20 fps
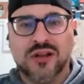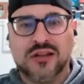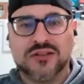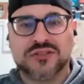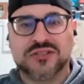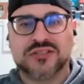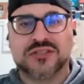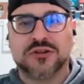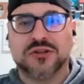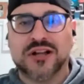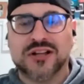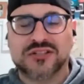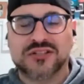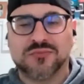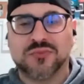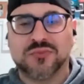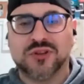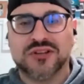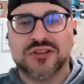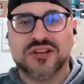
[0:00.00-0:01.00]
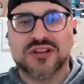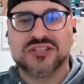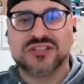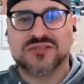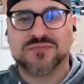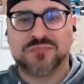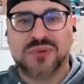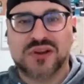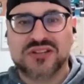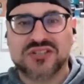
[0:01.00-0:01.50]
It mm-hmm. still has some really nice
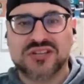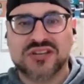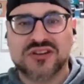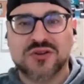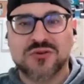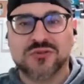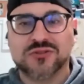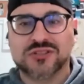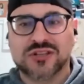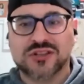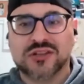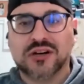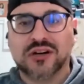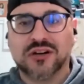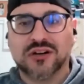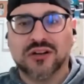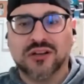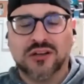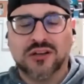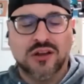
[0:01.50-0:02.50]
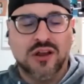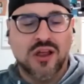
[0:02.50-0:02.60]
spicy notes in there.